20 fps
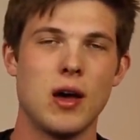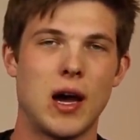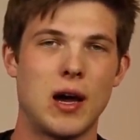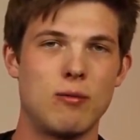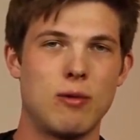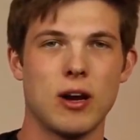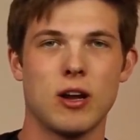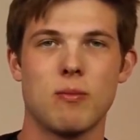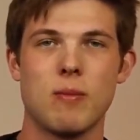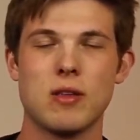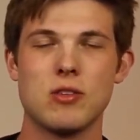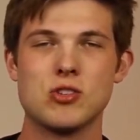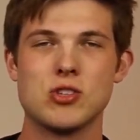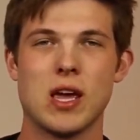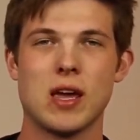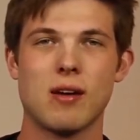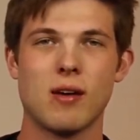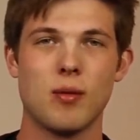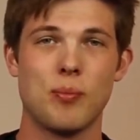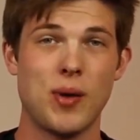I recommend you
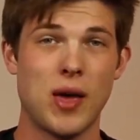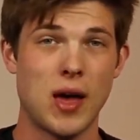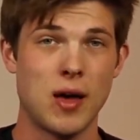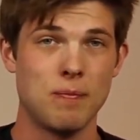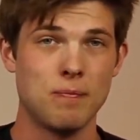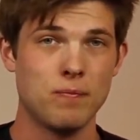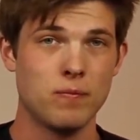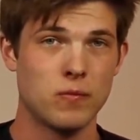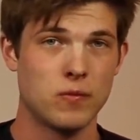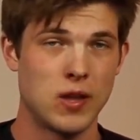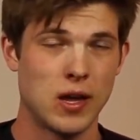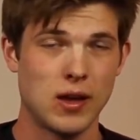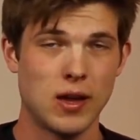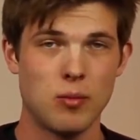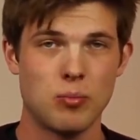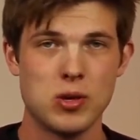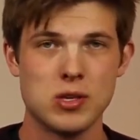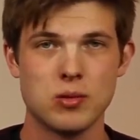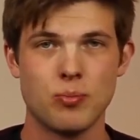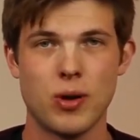take out a pen, take out
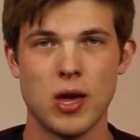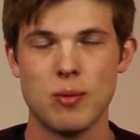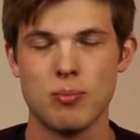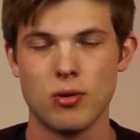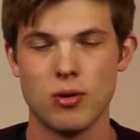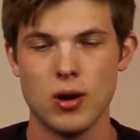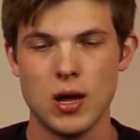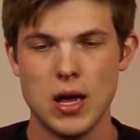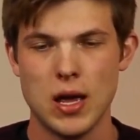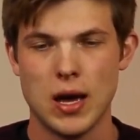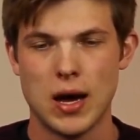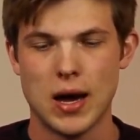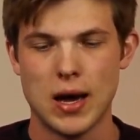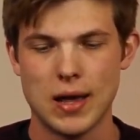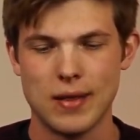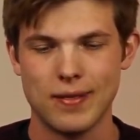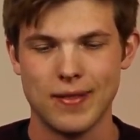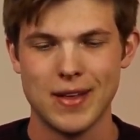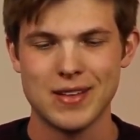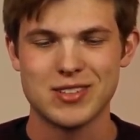a piece of paper,
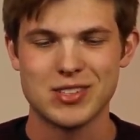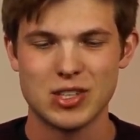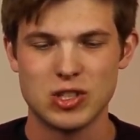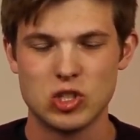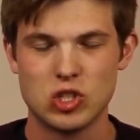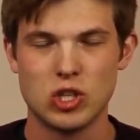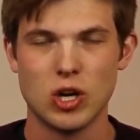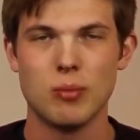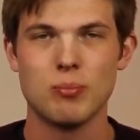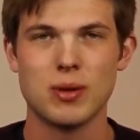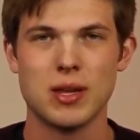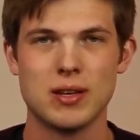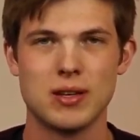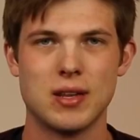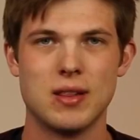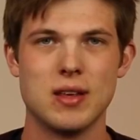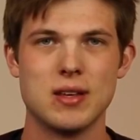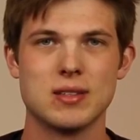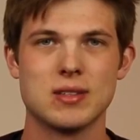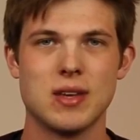and let's jump
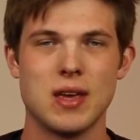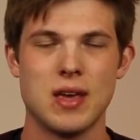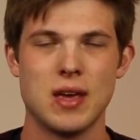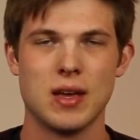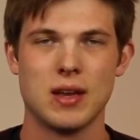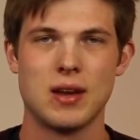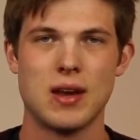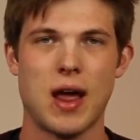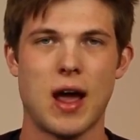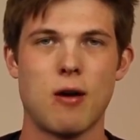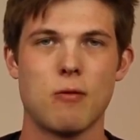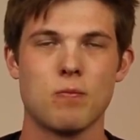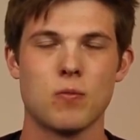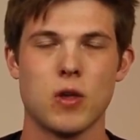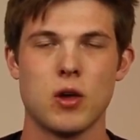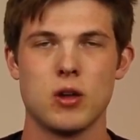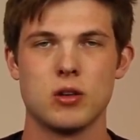into this now.